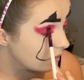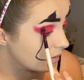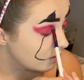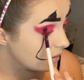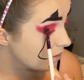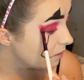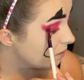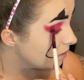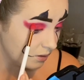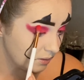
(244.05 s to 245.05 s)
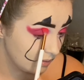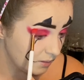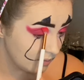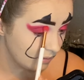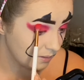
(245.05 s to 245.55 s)
quite dark,
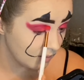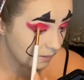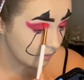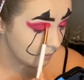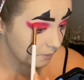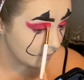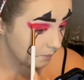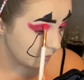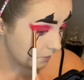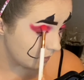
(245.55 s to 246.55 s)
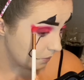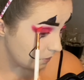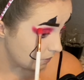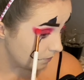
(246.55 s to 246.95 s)
and I'm just going to go back in